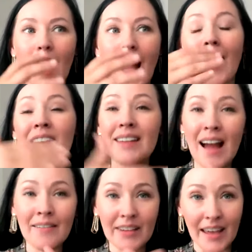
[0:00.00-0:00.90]
how to
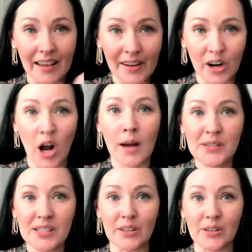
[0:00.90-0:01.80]
navigate their
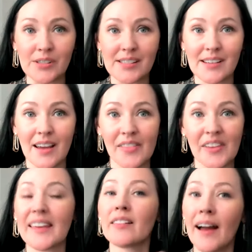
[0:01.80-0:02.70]
obstacles
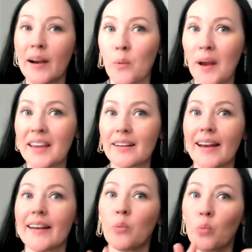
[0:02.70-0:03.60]
that they lie awake at
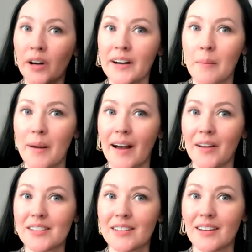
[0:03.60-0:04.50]
night and worry
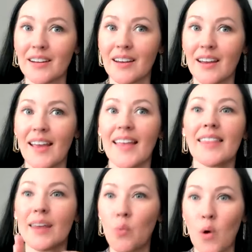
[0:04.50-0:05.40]
about
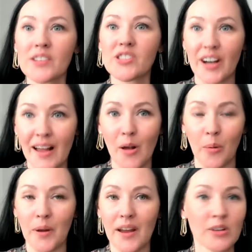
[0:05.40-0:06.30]
they want your
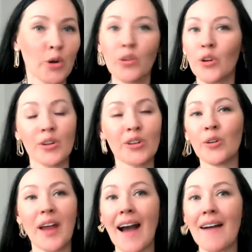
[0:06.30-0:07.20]
help no you
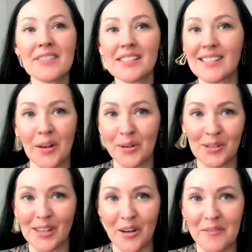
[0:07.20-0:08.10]
don't have to sell
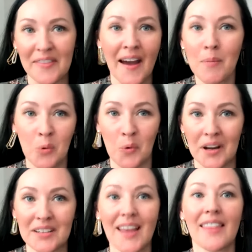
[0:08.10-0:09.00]
yourself at that
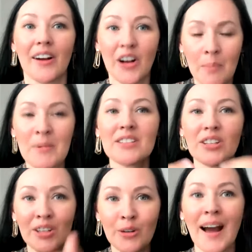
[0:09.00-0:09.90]
point they're coming to
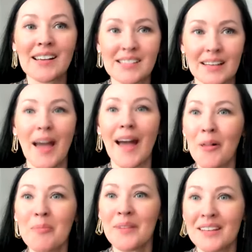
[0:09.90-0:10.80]
you asking
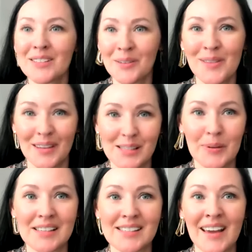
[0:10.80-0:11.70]
help me do this
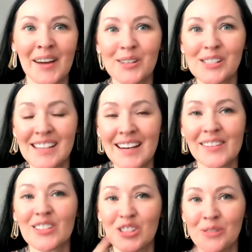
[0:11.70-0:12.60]
because they understand
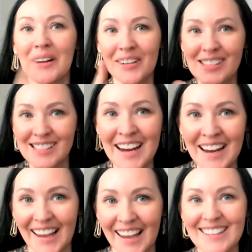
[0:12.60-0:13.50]
that you
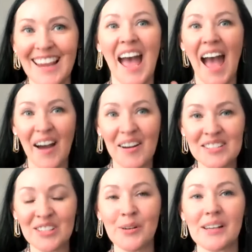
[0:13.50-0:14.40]
understand how to
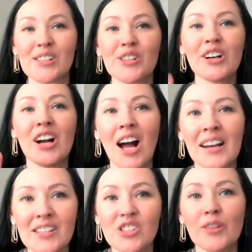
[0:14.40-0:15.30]
do it so your
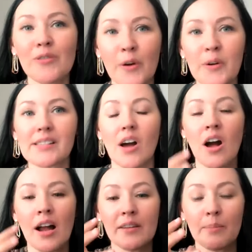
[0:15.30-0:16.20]
content should focus
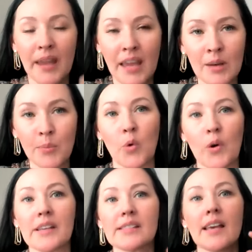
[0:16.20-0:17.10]
on the pain
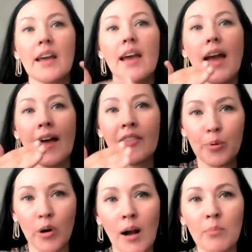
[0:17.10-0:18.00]
points and the
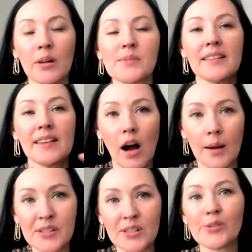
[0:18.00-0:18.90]
problems and the
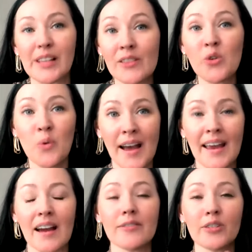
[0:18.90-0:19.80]
obstacles in the
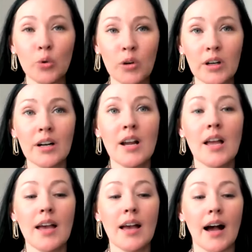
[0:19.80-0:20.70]
way of your
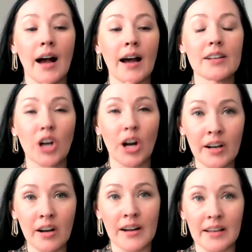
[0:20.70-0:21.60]
uh,
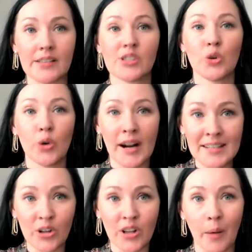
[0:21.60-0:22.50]
target audience your
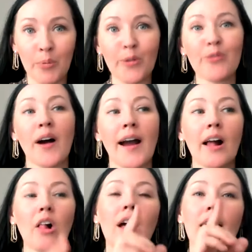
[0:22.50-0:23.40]
ideal client
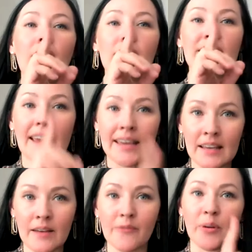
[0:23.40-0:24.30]
profile
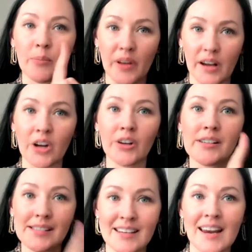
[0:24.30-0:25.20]
taking them from the
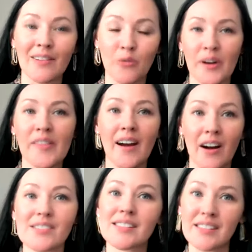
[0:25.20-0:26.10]
current state of where they
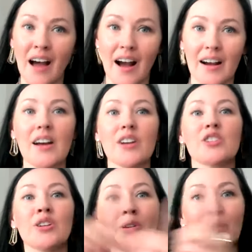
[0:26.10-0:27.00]
are stuck
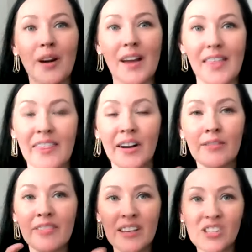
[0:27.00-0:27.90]
to their
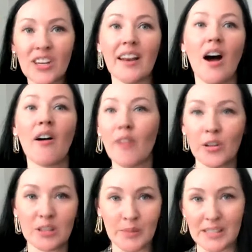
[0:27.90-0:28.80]
vision of
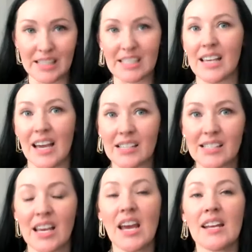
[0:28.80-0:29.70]
ultimate success
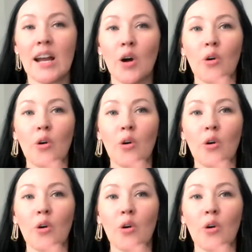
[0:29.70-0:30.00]
now